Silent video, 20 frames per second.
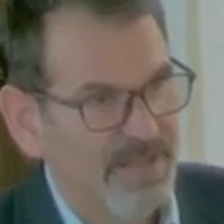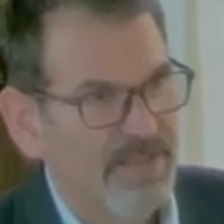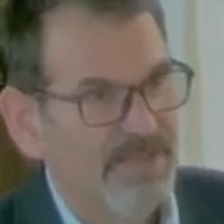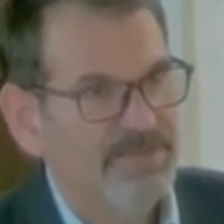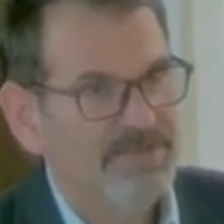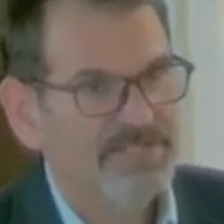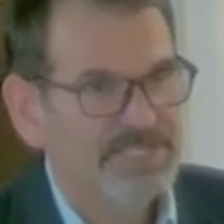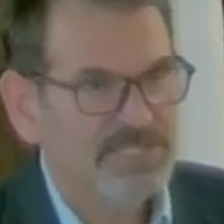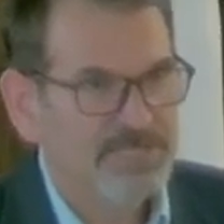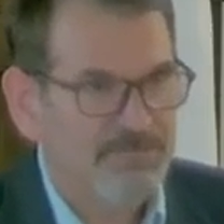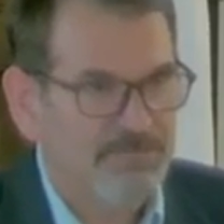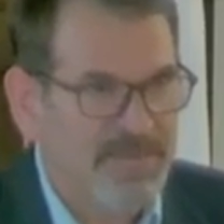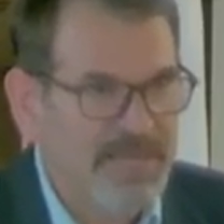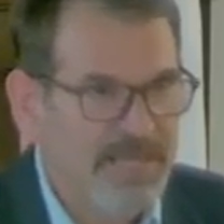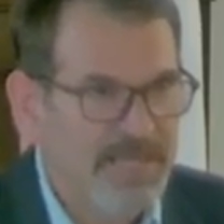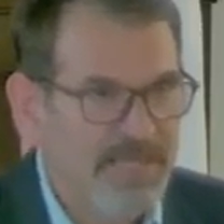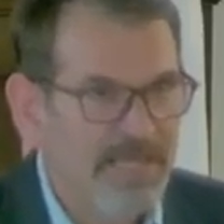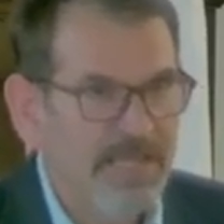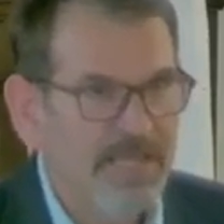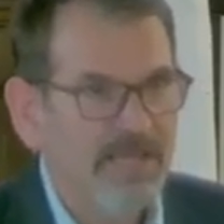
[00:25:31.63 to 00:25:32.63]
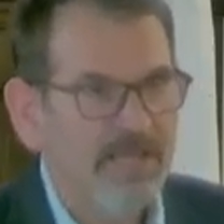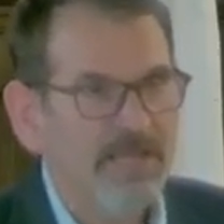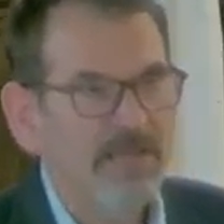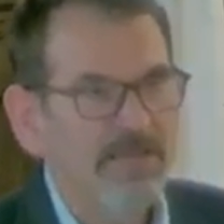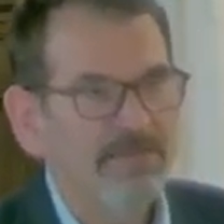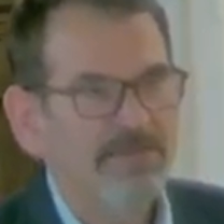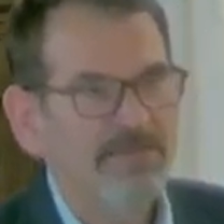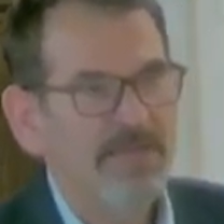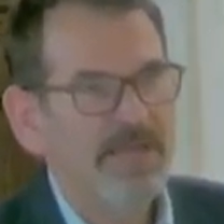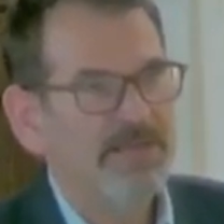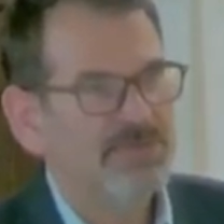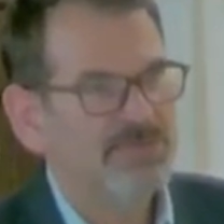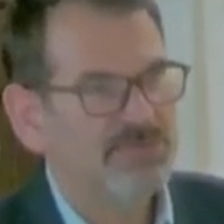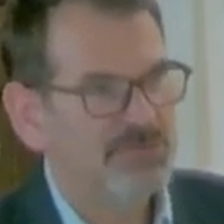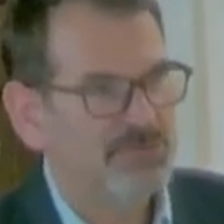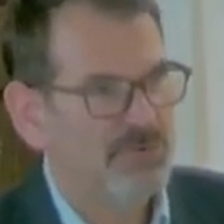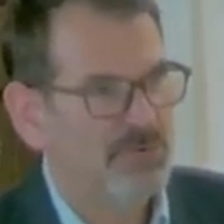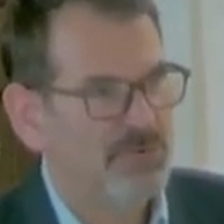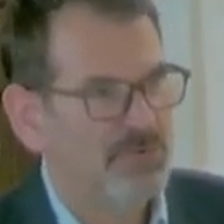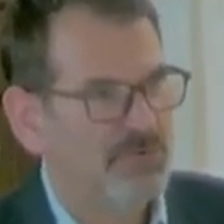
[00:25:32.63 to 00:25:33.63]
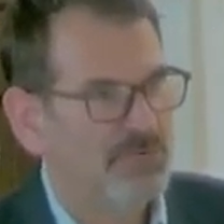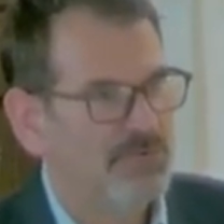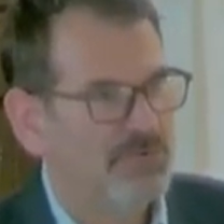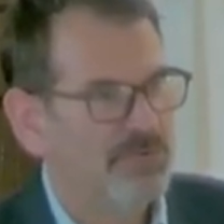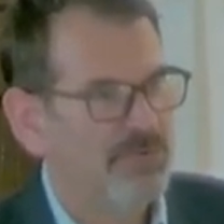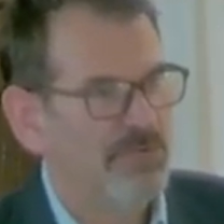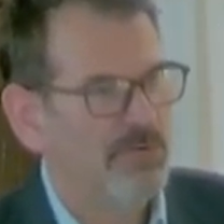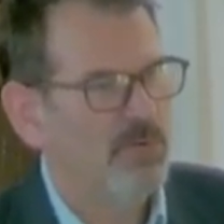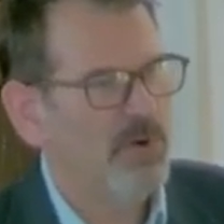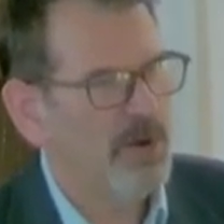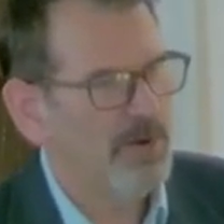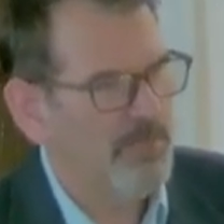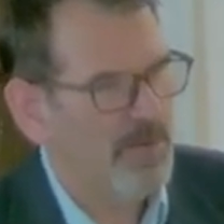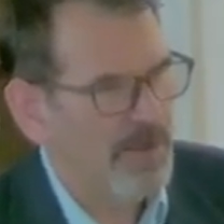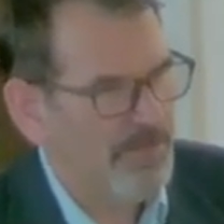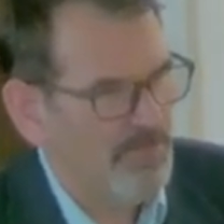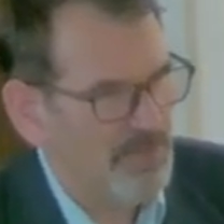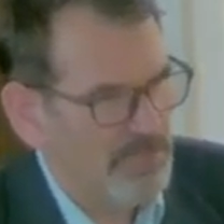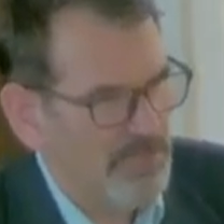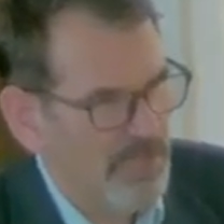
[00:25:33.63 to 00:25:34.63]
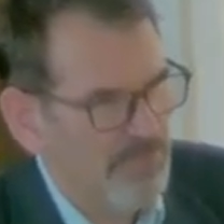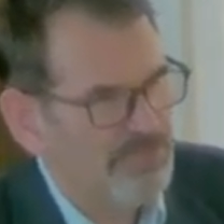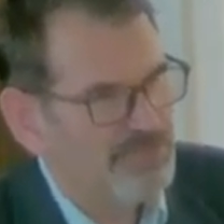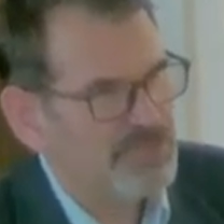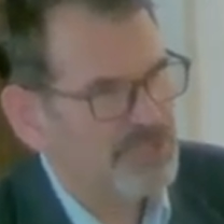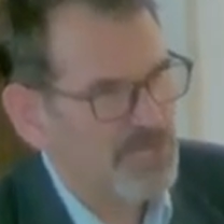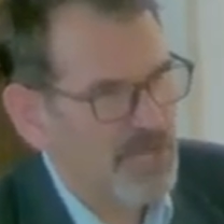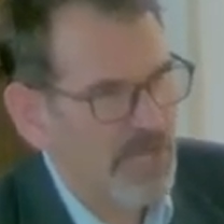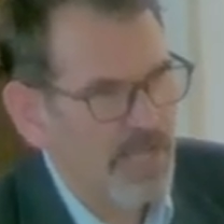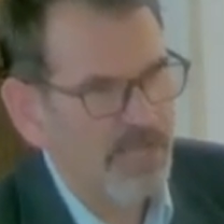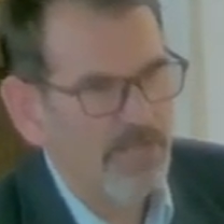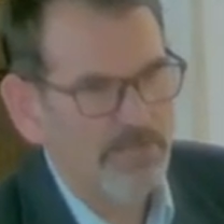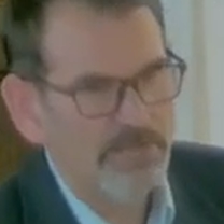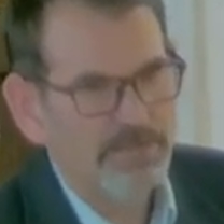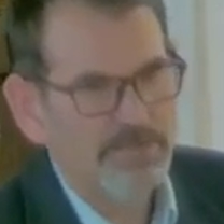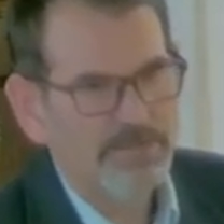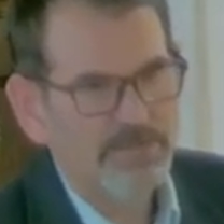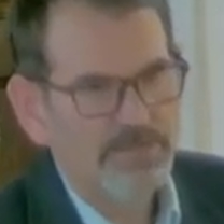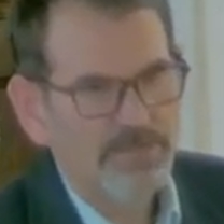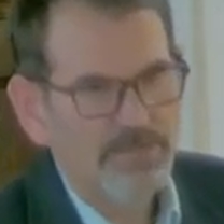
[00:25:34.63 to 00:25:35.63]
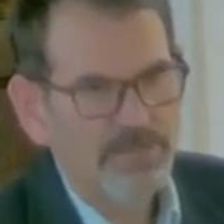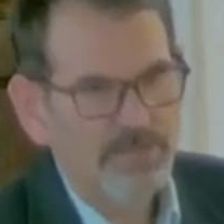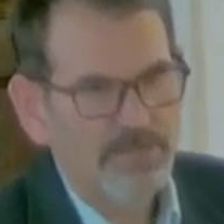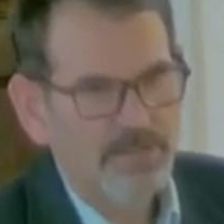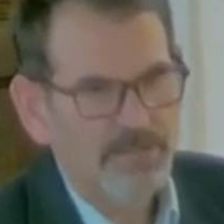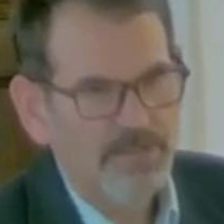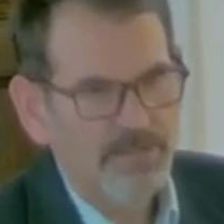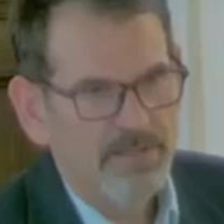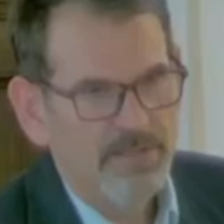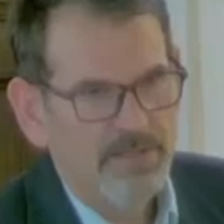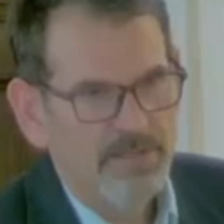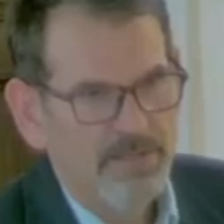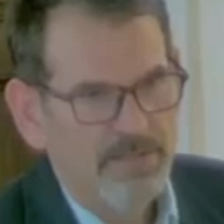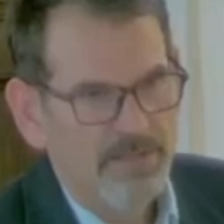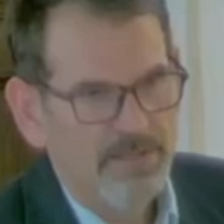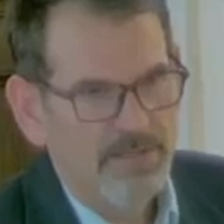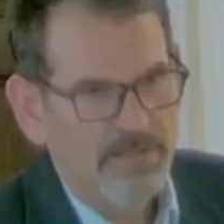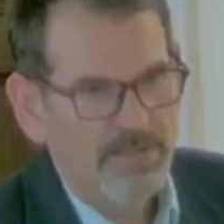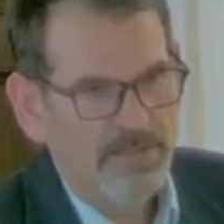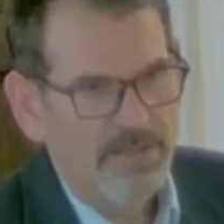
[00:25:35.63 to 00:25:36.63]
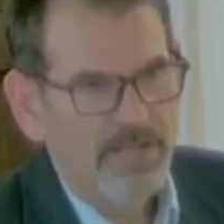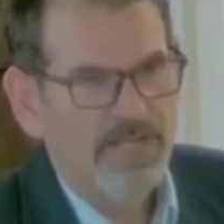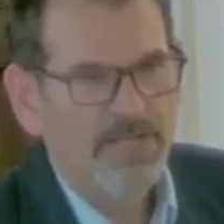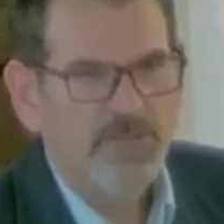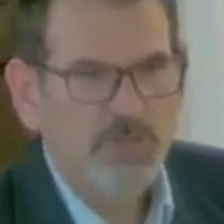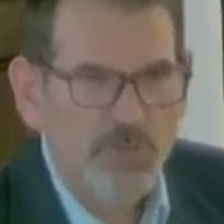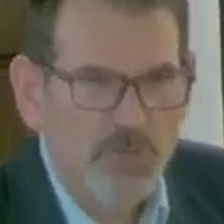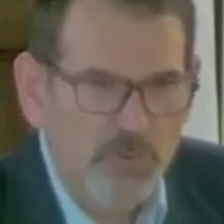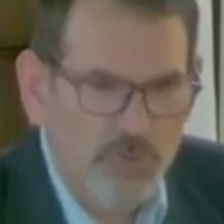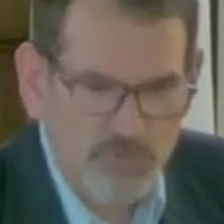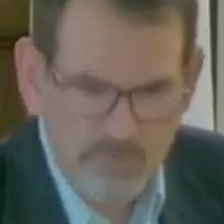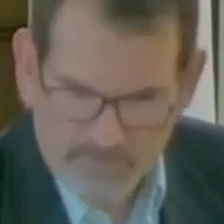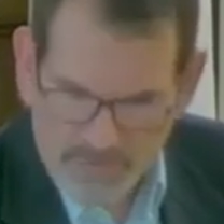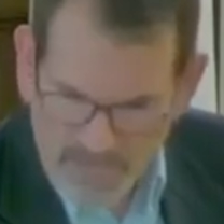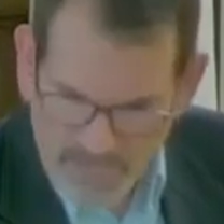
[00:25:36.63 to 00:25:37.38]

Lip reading: speaking that truth, "You are my beloved child, in whom